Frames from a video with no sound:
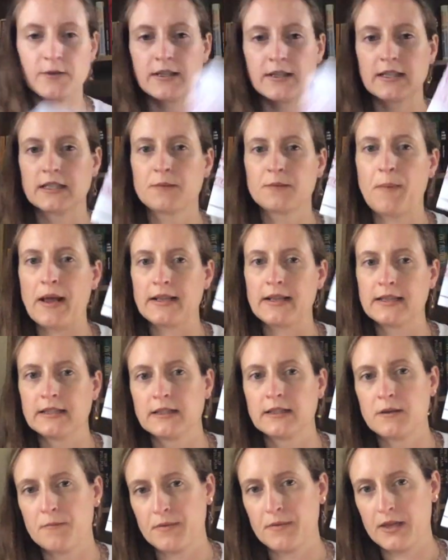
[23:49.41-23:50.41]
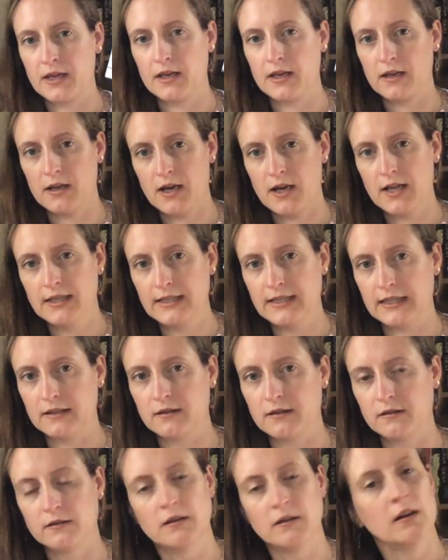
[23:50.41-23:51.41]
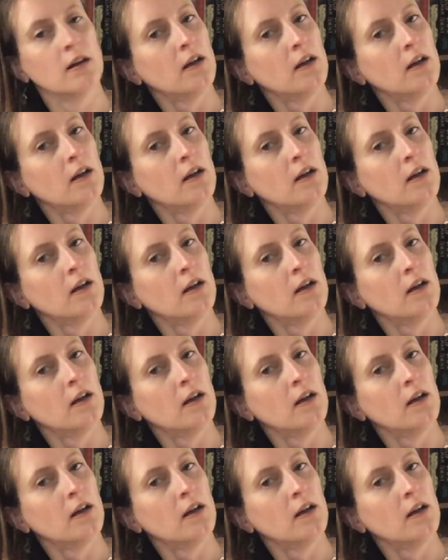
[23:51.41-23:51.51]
expecting something a little